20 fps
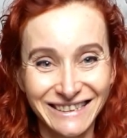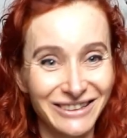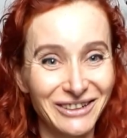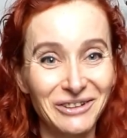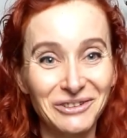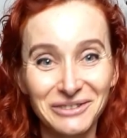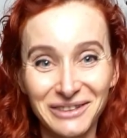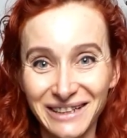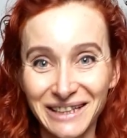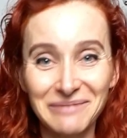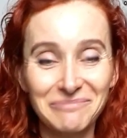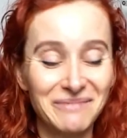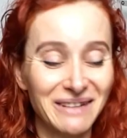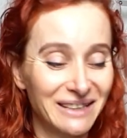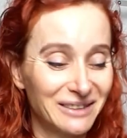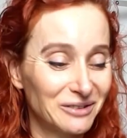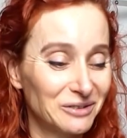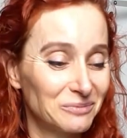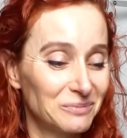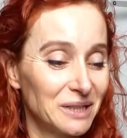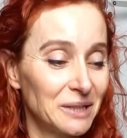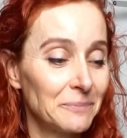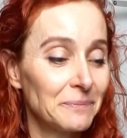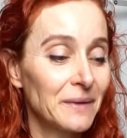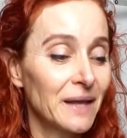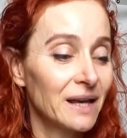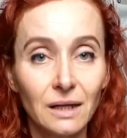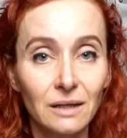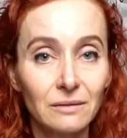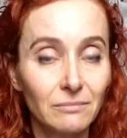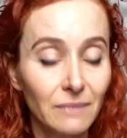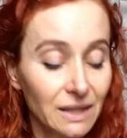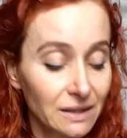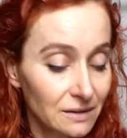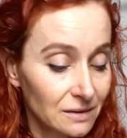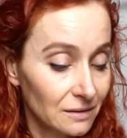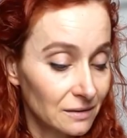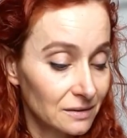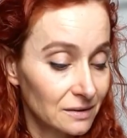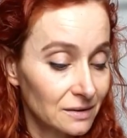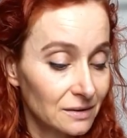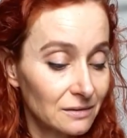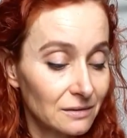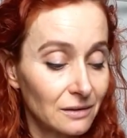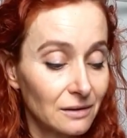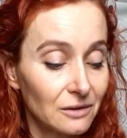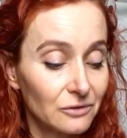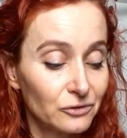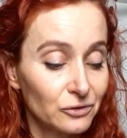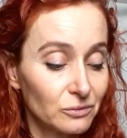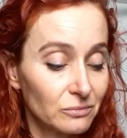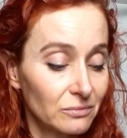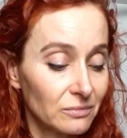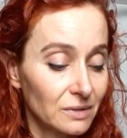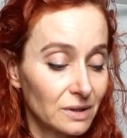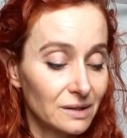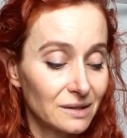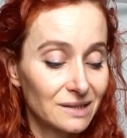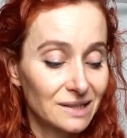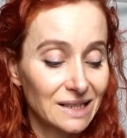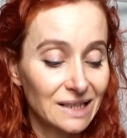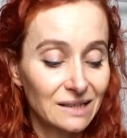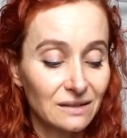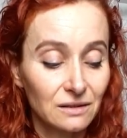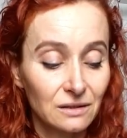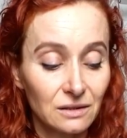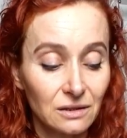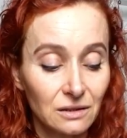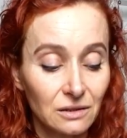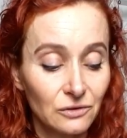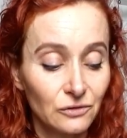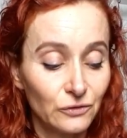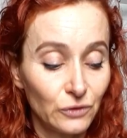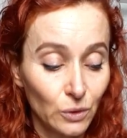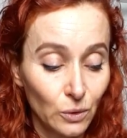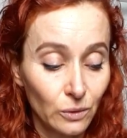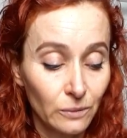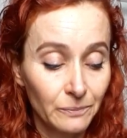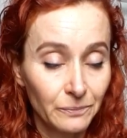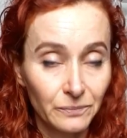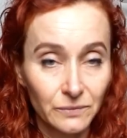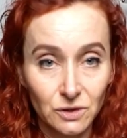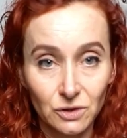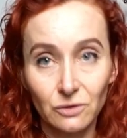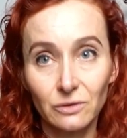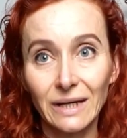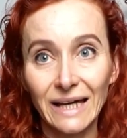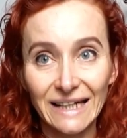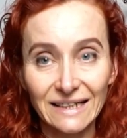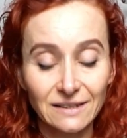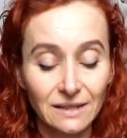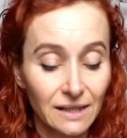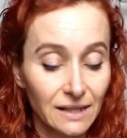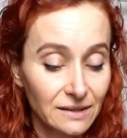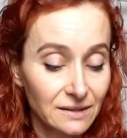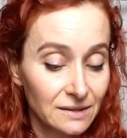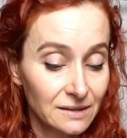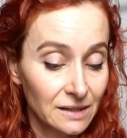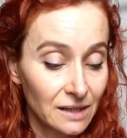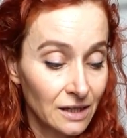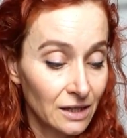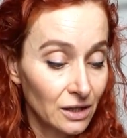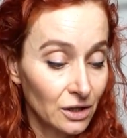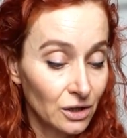On him and on me. And men's sizes are from 34, so XS,